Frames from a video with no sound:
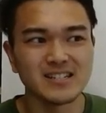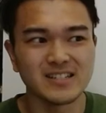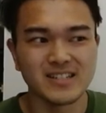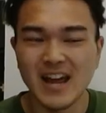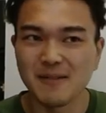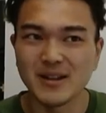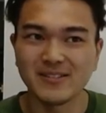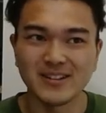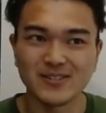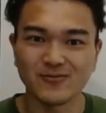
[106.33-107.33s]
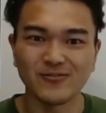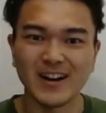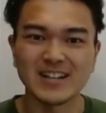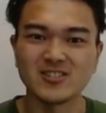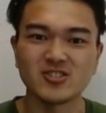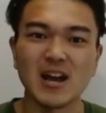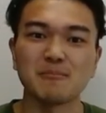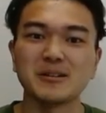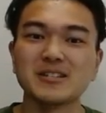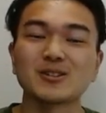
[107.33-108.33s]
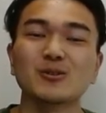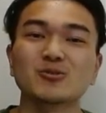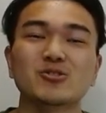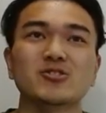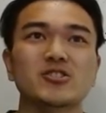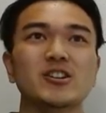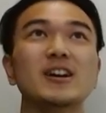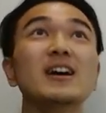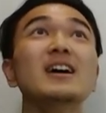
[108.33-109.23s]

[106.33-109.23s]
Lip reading: damn it, this fucking Japanese culture shit.